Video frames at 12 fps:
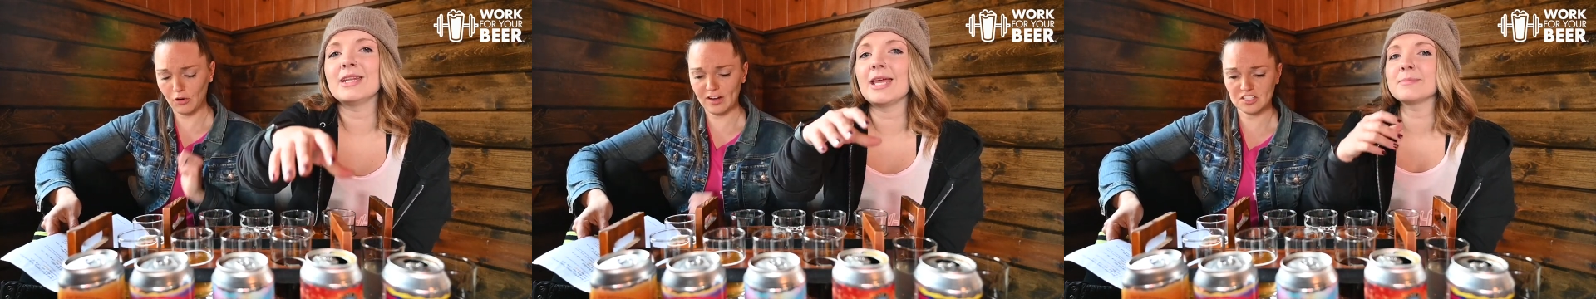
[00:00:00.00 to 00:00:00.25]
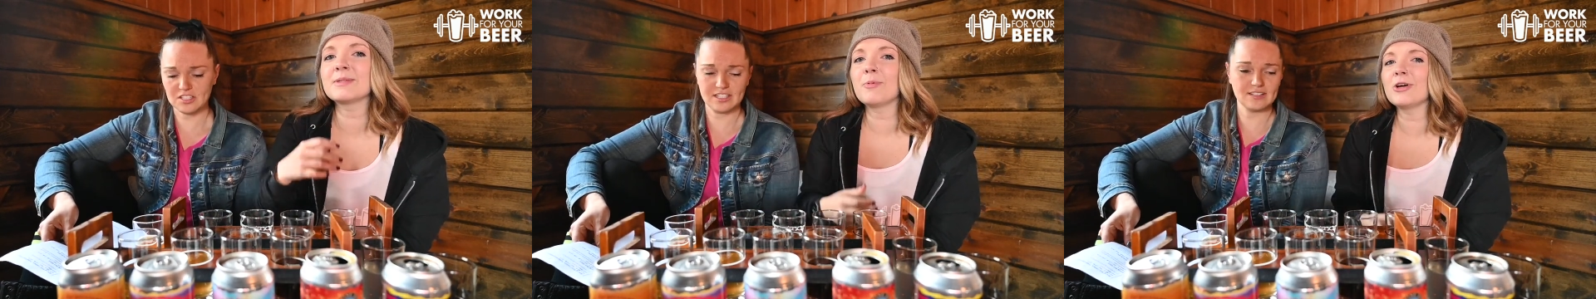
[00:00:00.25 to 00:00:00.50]
Speaker 1: My
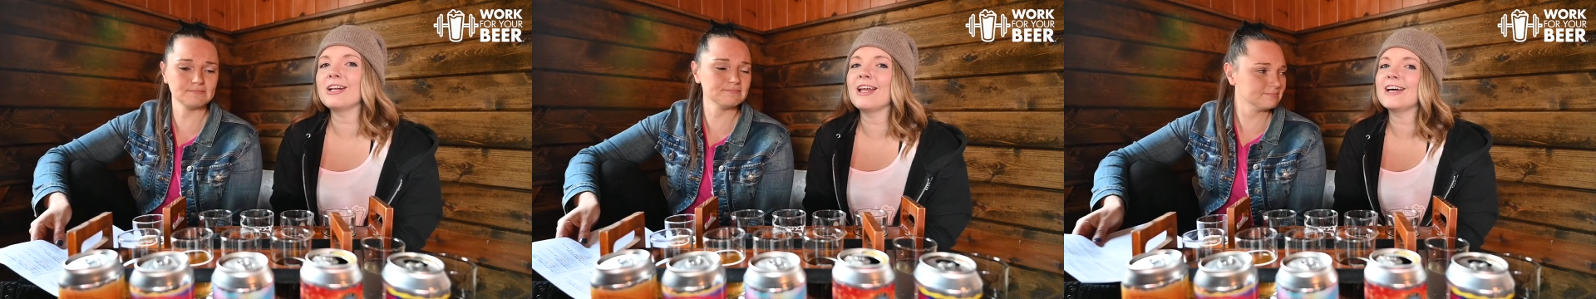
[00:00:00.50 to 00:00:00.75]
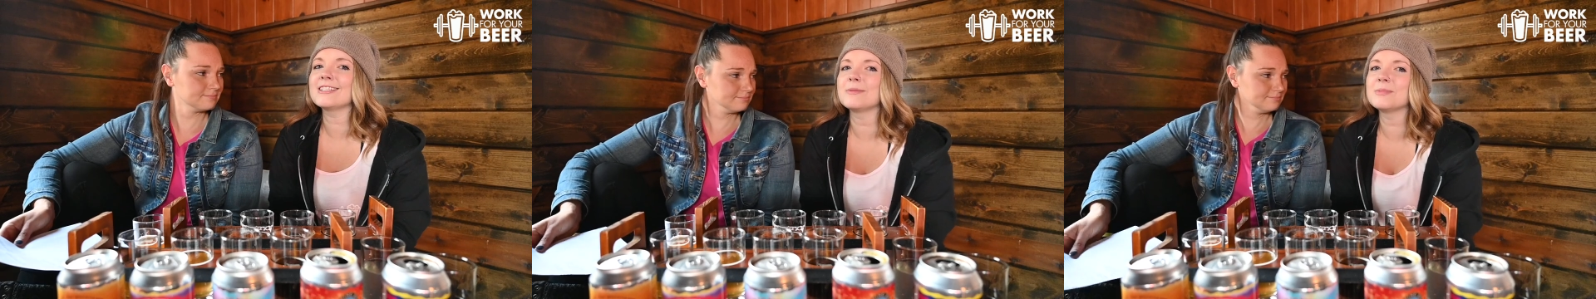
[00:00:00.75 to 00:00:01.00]
name's Bonnie
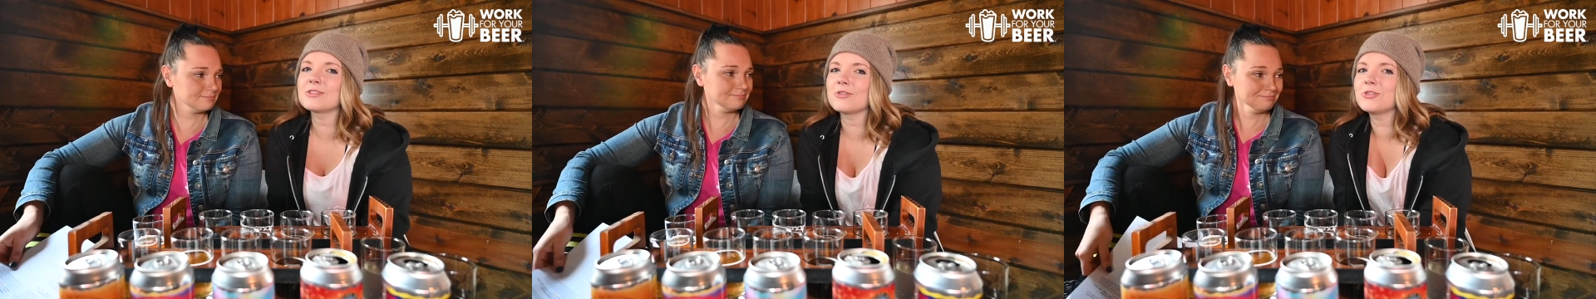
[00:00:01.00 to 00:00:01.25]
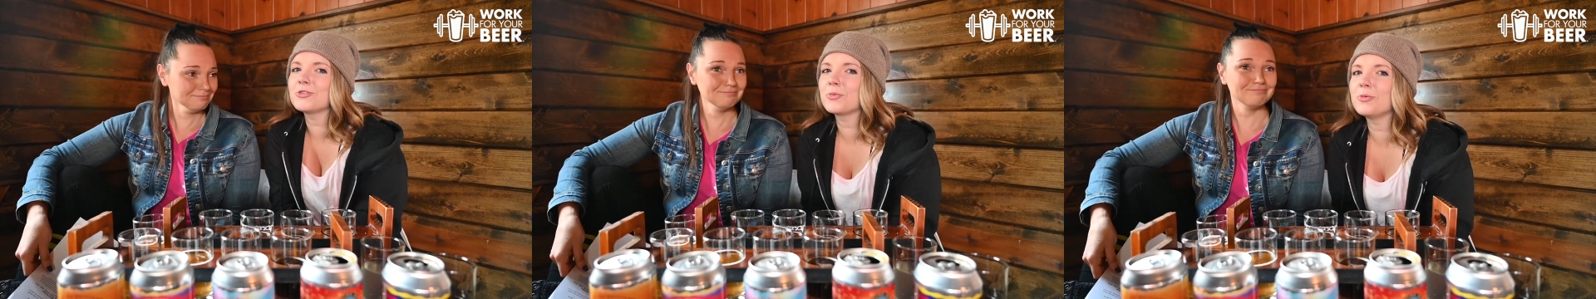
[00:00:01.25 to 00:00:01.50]
Lass. I'm a
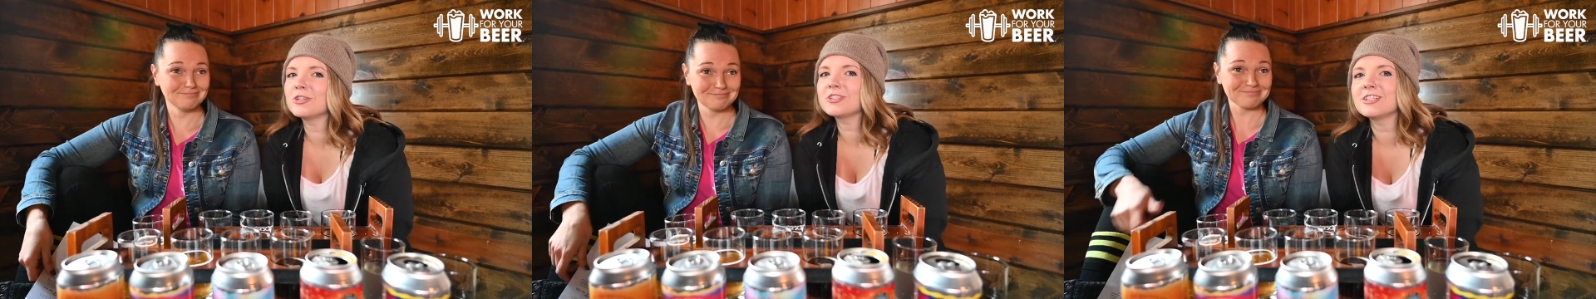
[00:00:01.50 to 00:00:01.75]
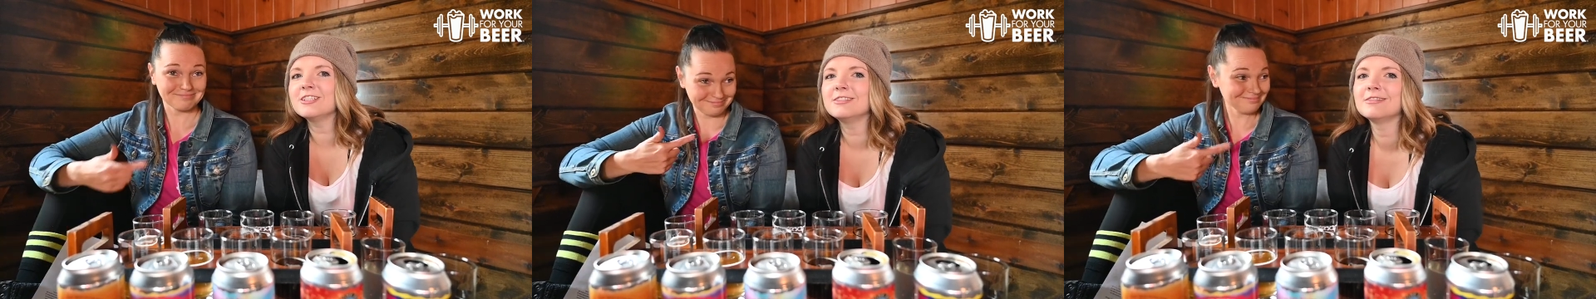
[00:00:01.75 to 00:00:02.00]
Scottish
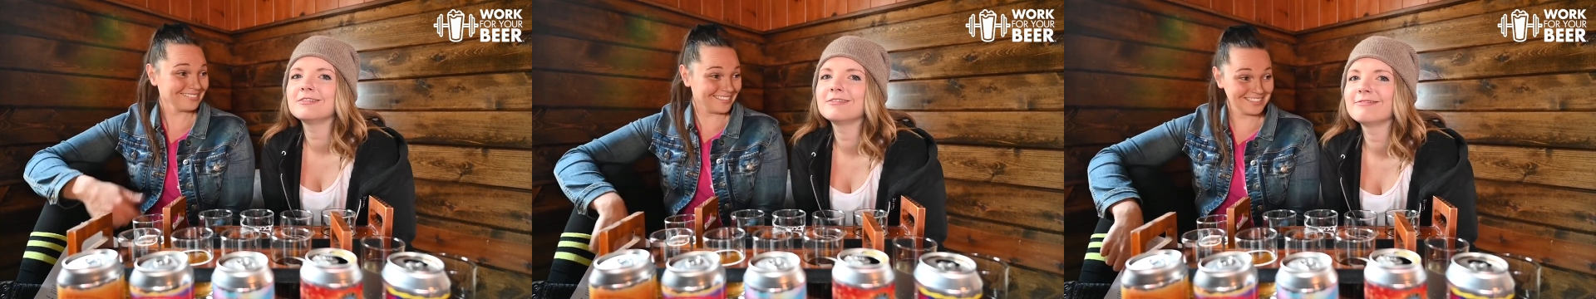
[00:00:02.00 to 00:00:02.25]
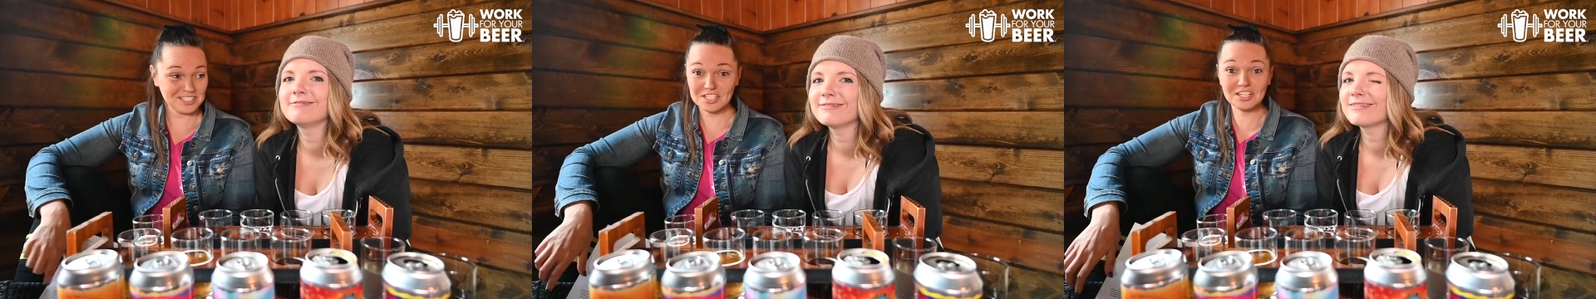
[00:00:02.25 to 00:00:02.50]
reporter.
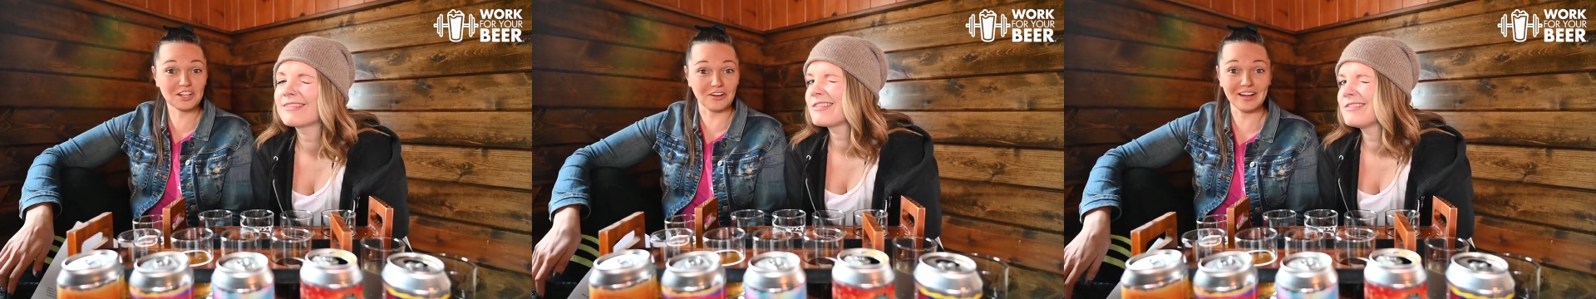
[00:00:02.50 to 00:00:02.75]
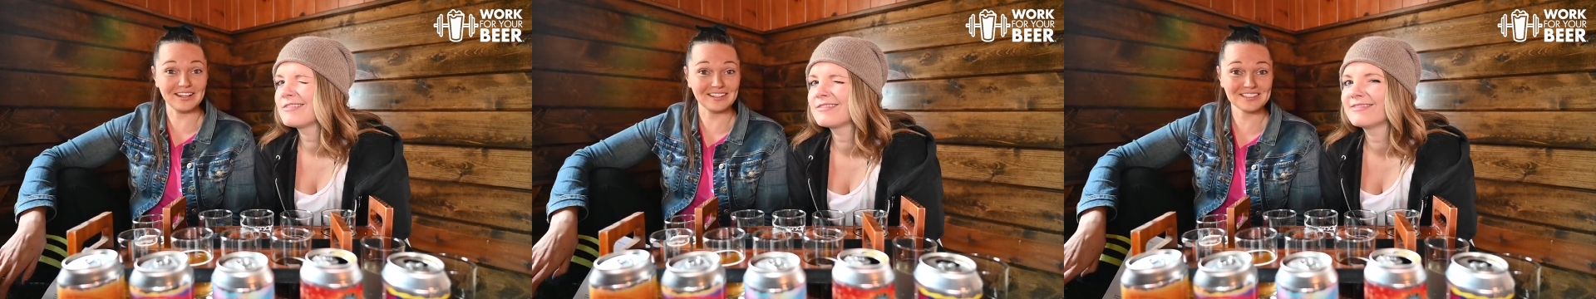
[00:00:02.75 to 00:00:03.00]
Speaker 2: She did
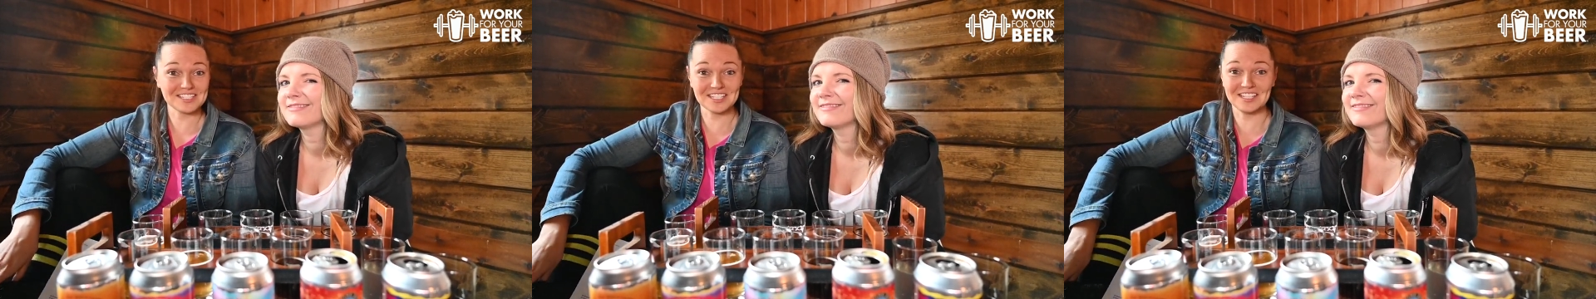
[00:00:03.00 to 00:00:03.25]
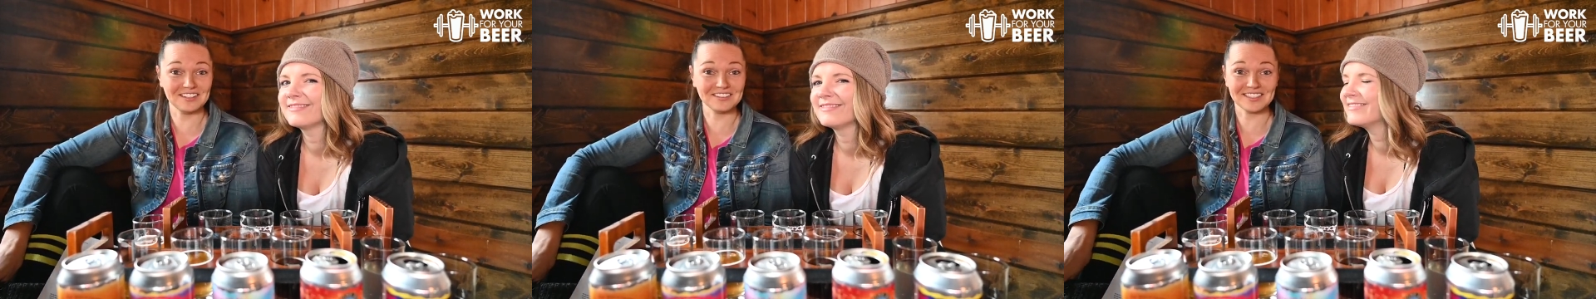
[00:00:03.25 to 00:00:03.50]
great.
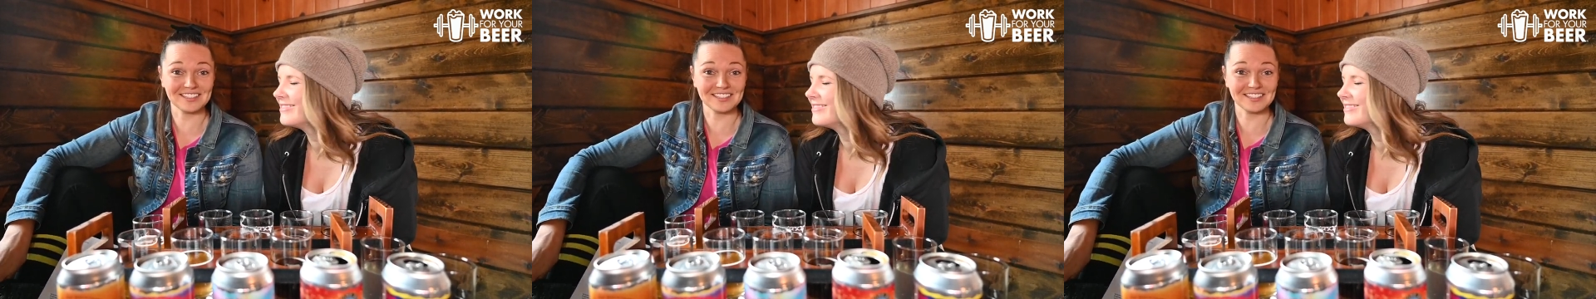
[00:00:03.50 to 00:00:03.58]
She killed